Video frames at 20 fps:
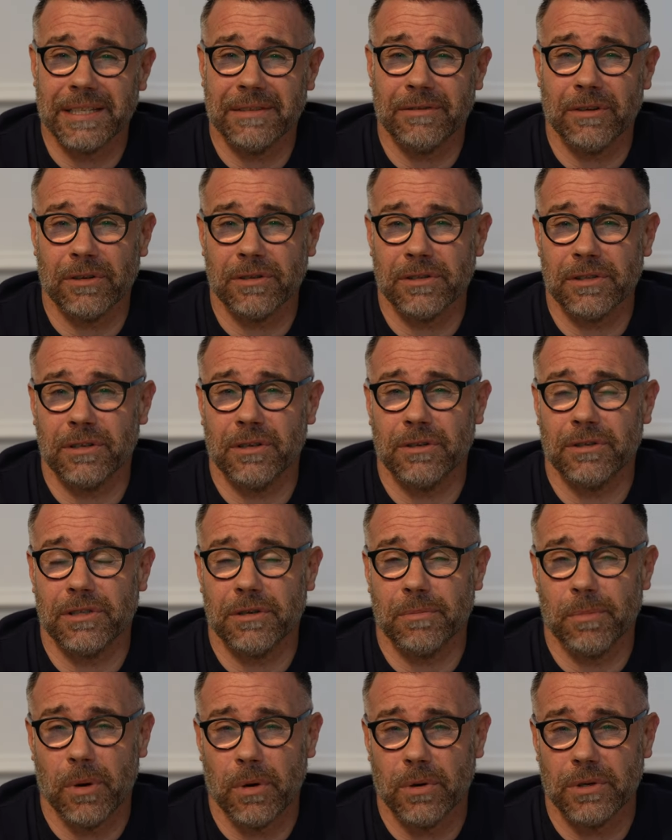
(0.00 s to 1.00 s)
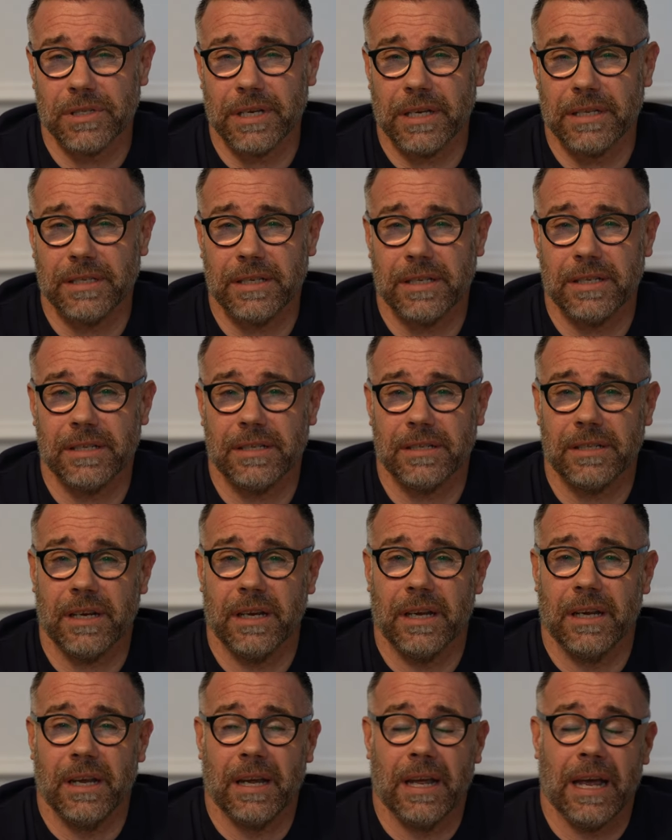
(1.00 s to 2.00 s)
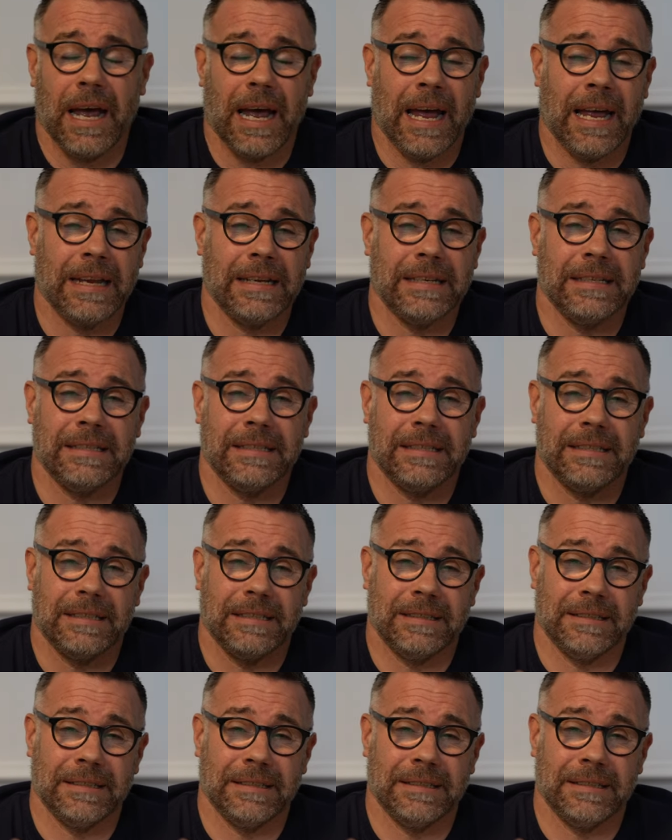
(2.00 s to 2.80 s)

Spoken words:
They've got good support centers, and